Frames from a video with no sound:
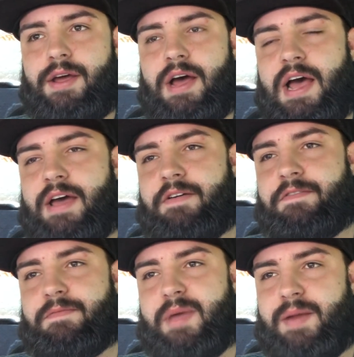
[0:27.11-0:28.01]

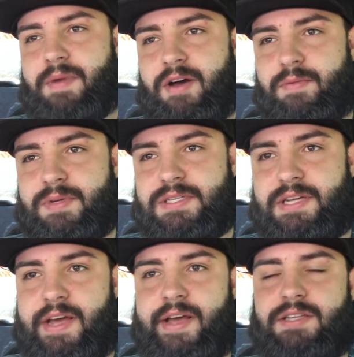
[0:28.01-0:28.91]
I've made my own
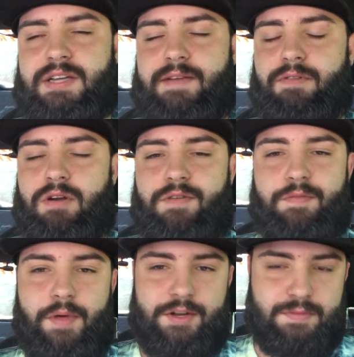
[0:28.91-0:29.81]
mistakes. I've learned
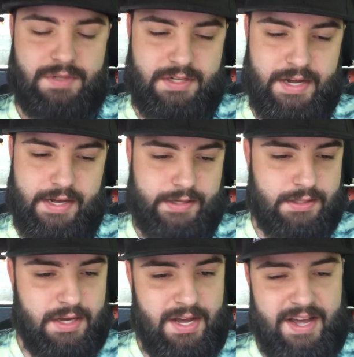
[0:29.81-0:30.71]
from others' mistakes.